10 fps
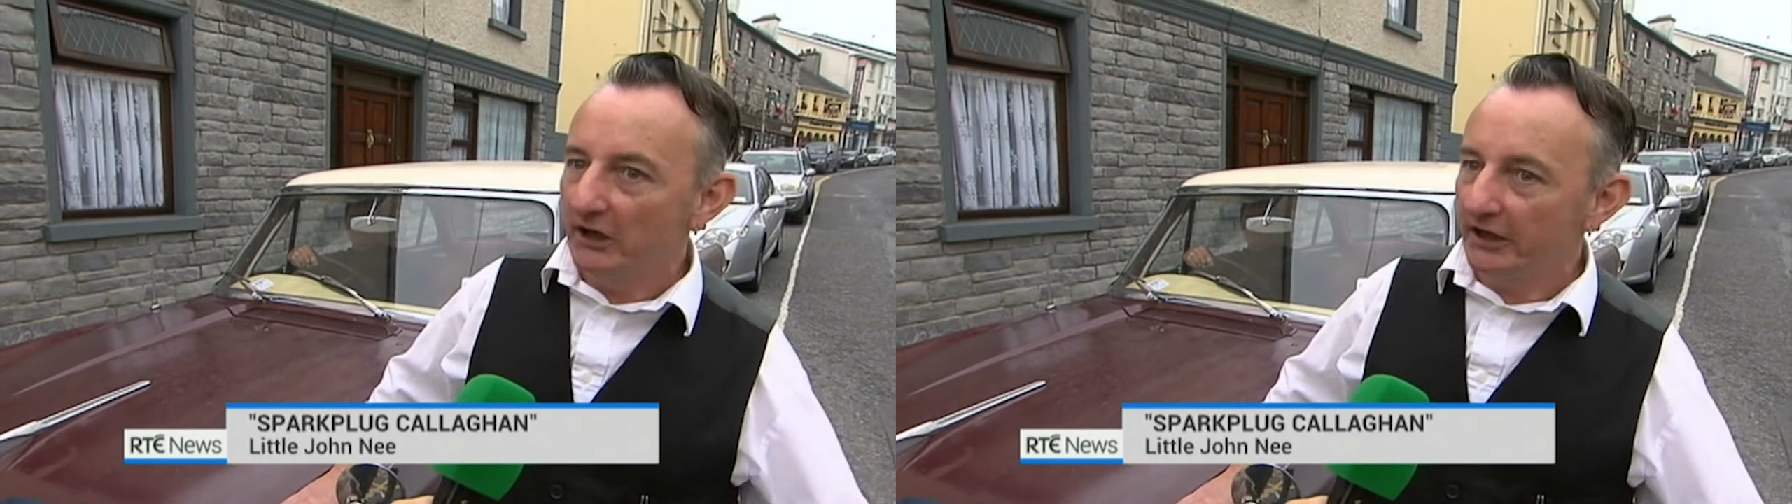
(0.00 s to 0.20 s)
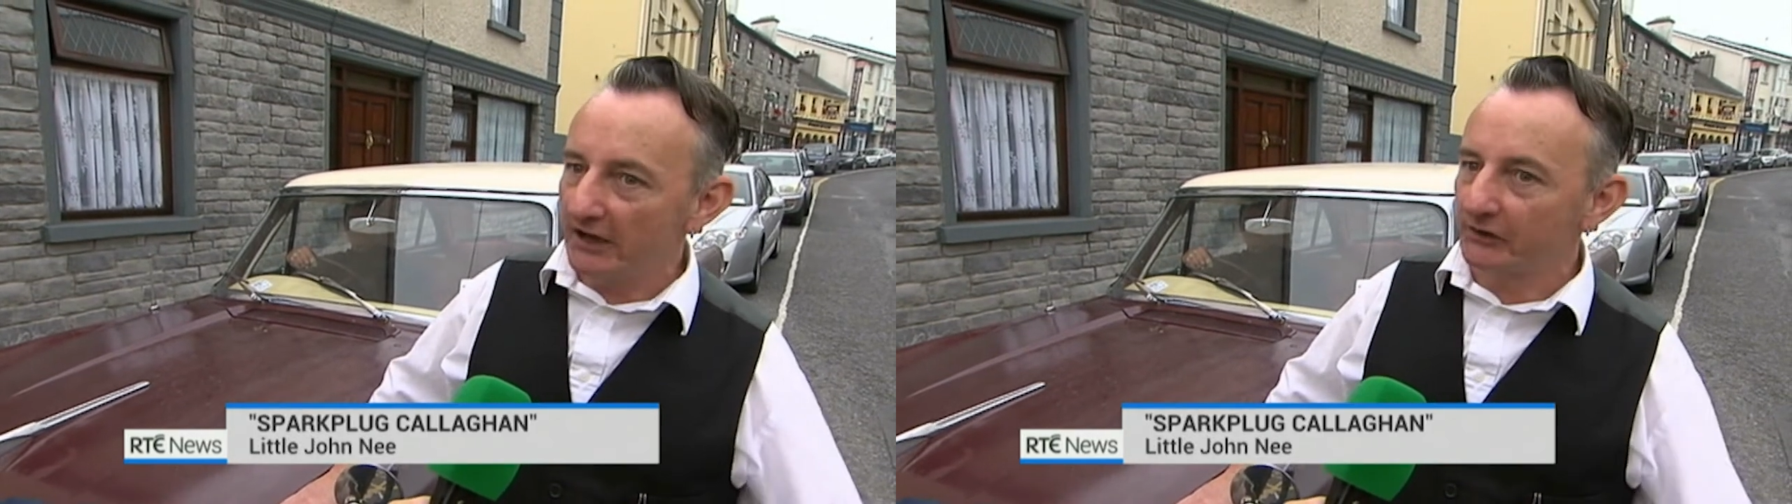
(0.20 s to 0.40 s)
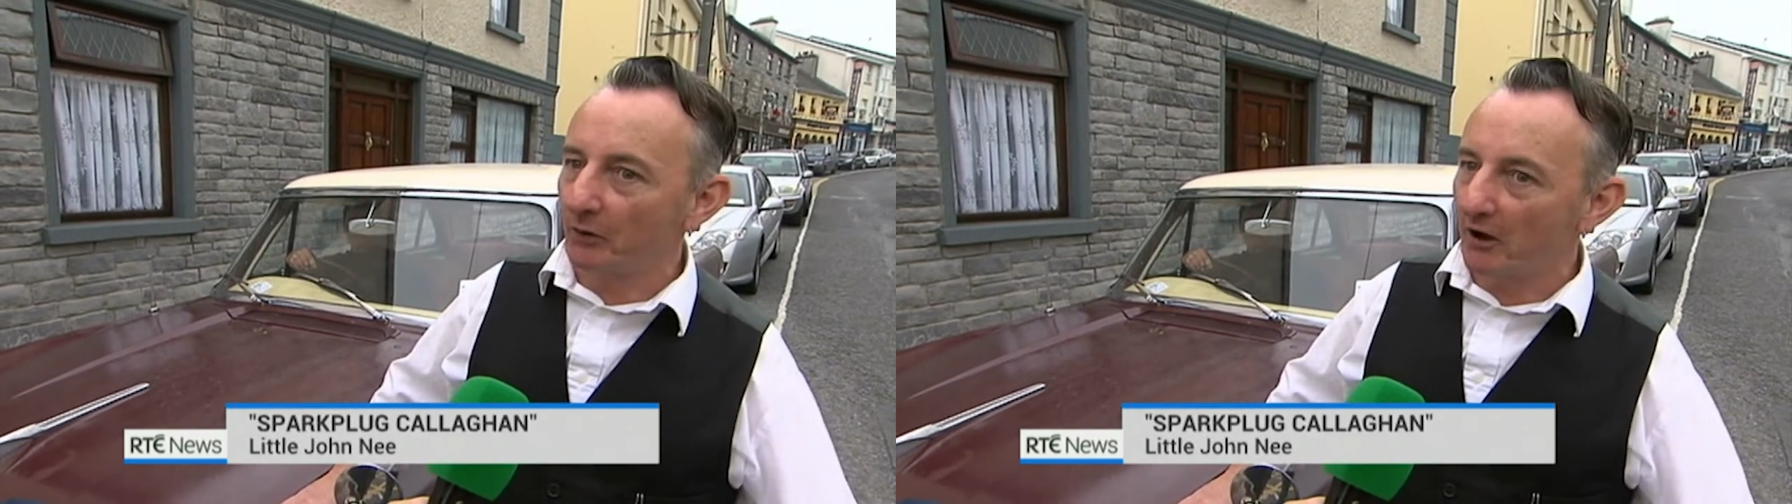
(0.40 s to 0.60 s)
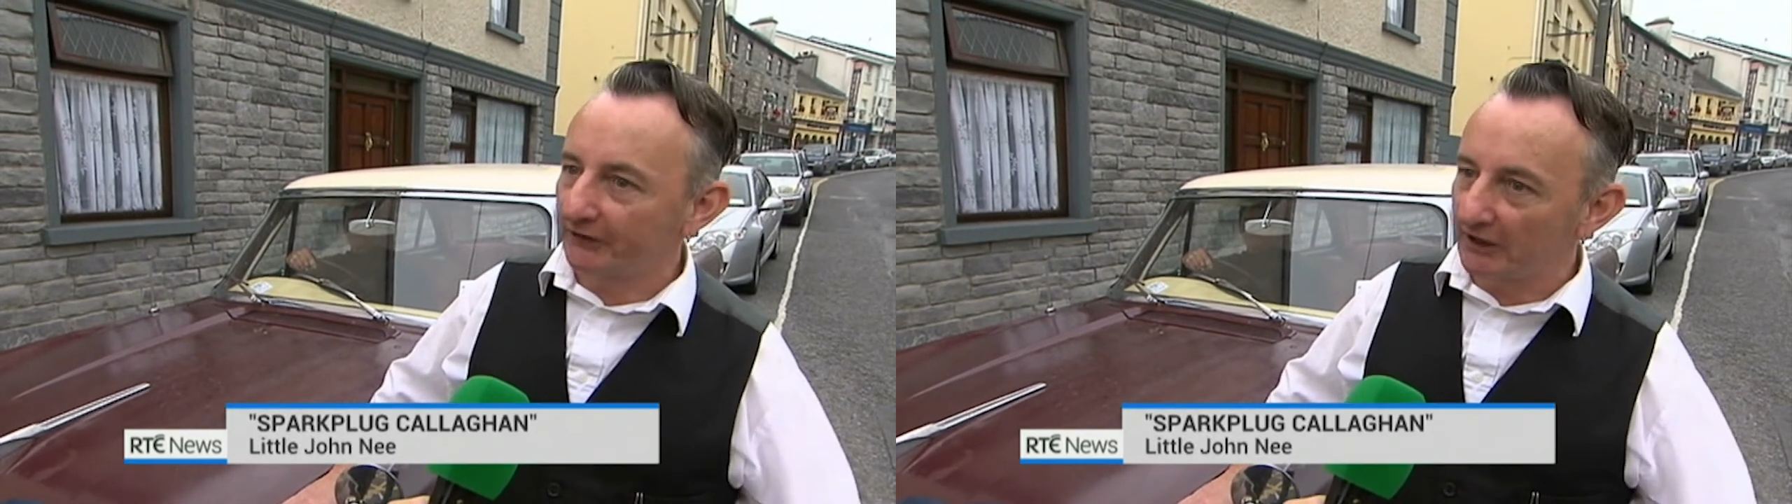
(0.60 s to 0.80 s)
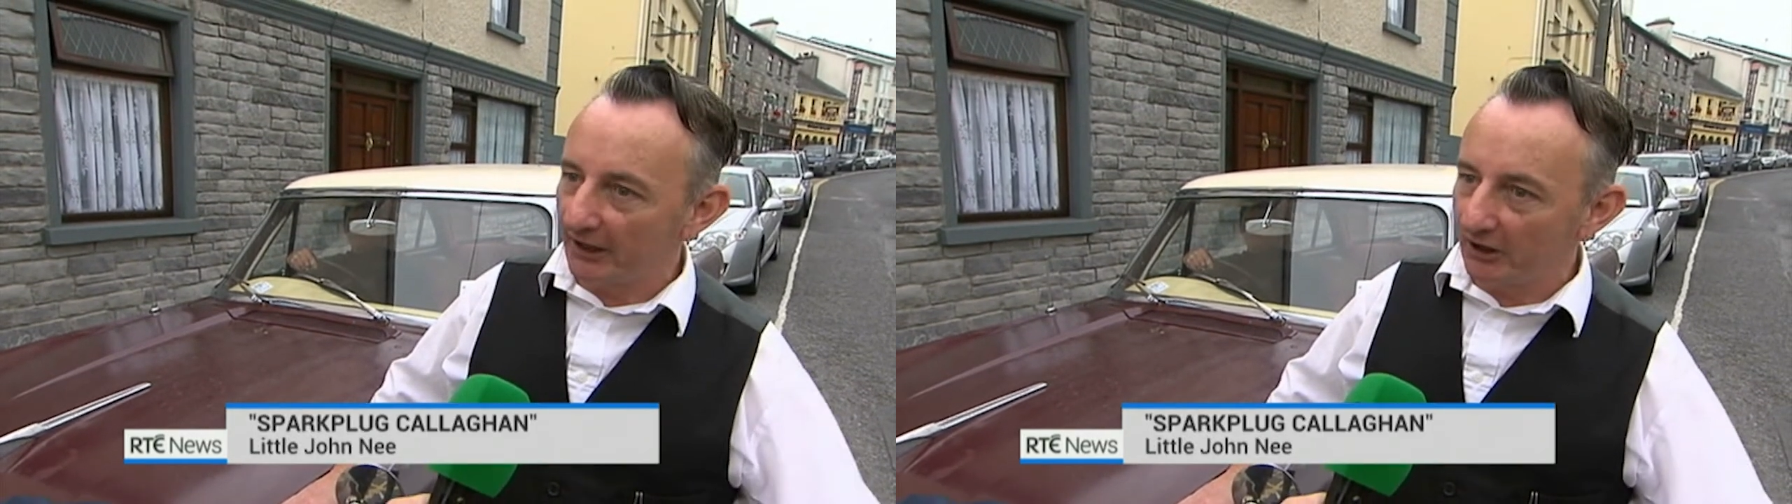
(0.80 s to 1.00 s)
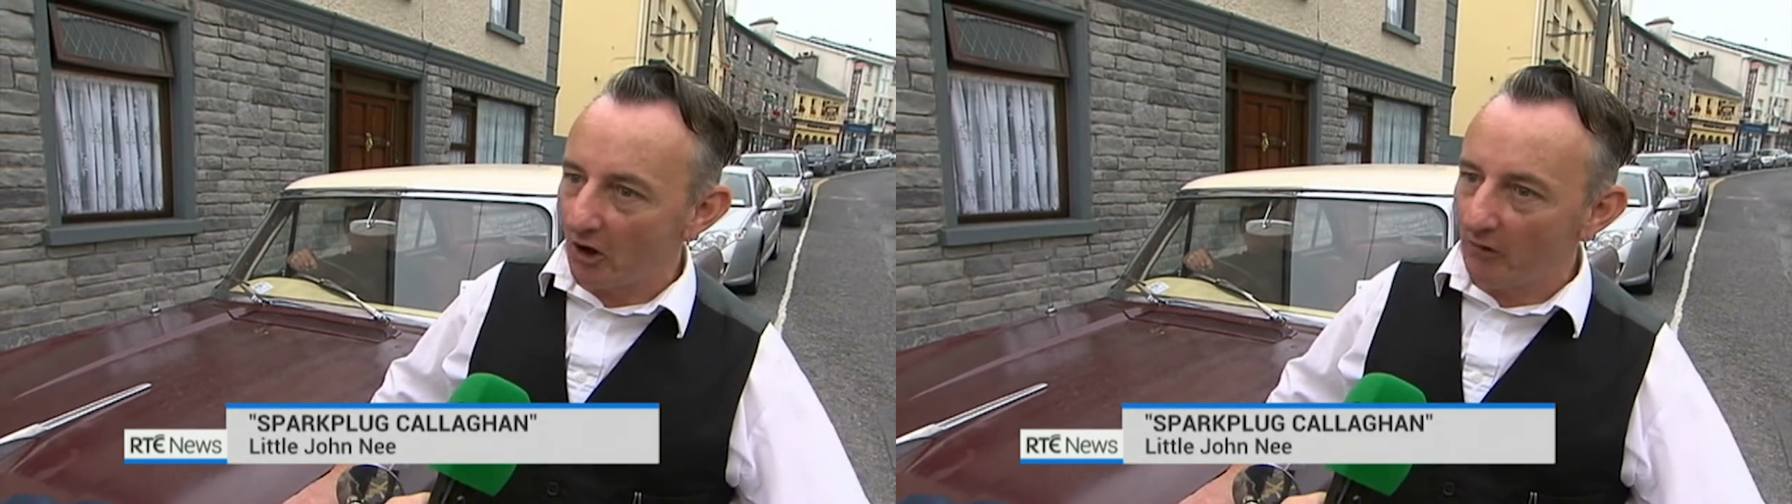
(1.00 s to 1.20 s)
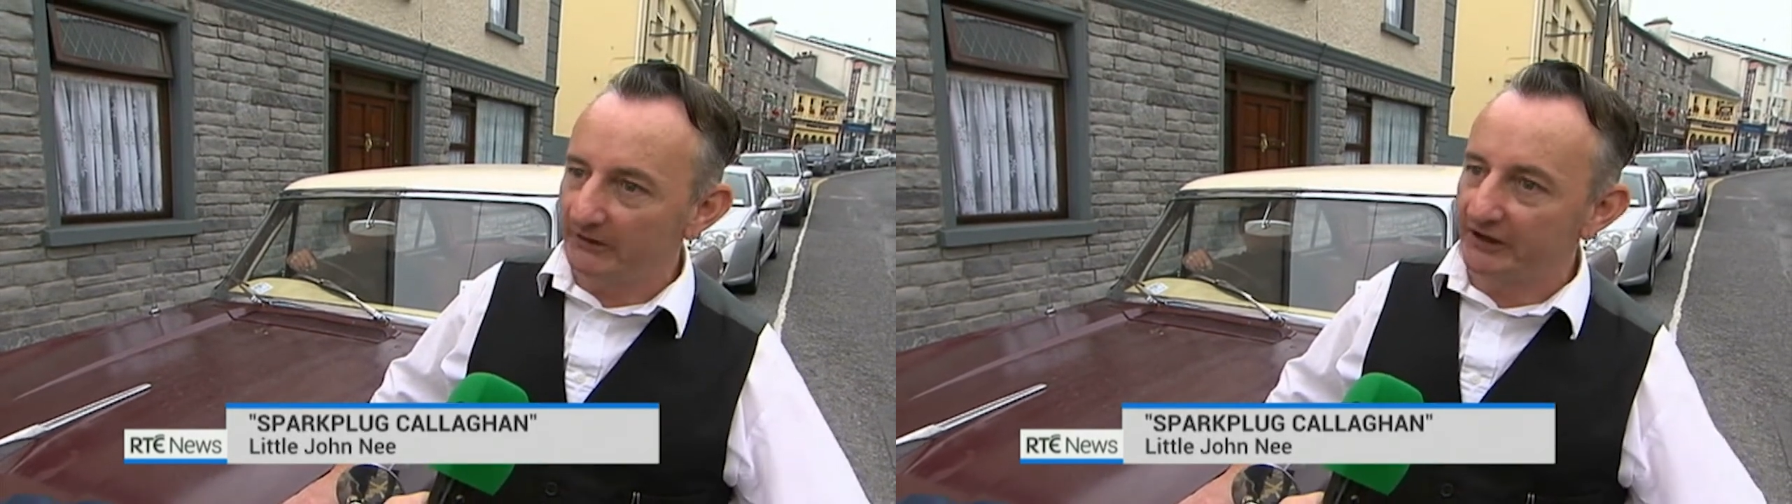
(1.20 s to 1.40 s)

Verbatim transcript: Next, we're off to Claregalway